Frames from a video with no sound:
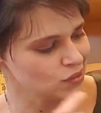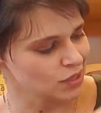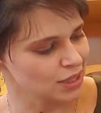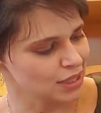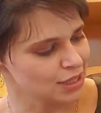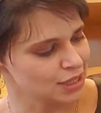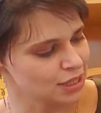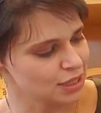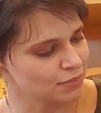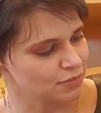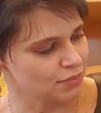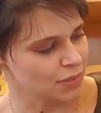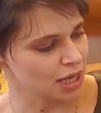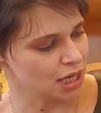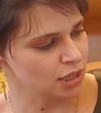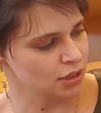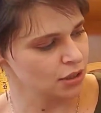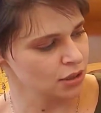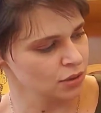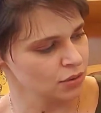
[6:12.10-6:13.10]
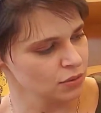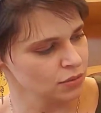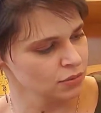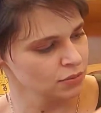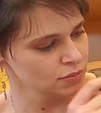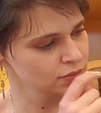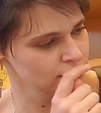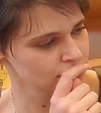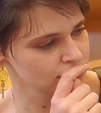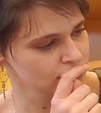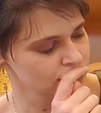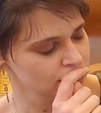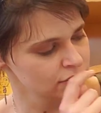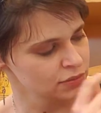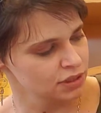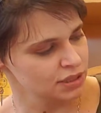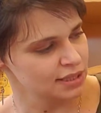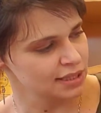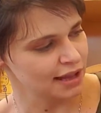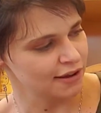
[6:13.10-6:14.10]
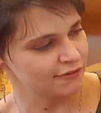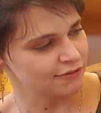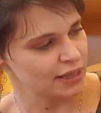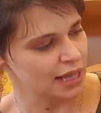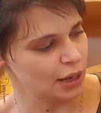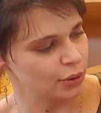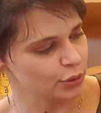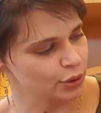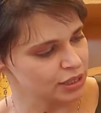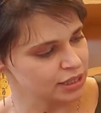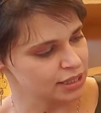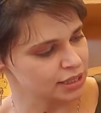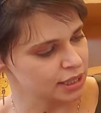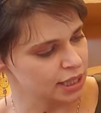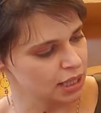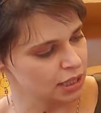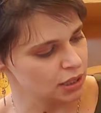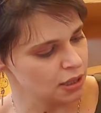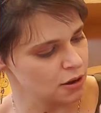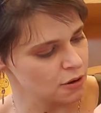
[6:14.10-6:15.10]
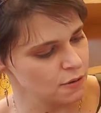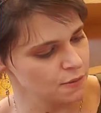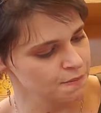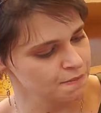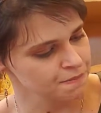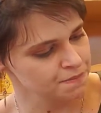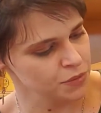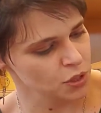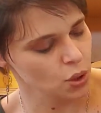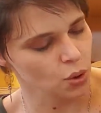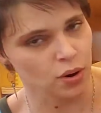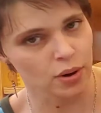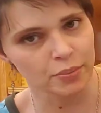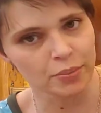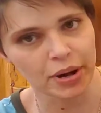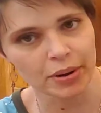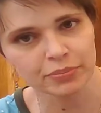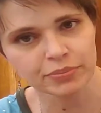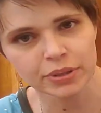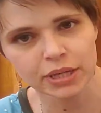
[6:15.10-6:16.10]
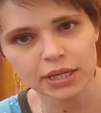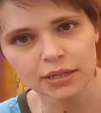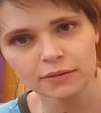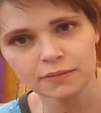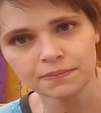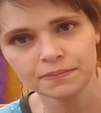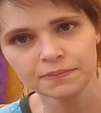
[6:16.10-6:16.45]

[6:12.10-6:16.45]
a tomato, because that flower is yellow, or a pumpkin.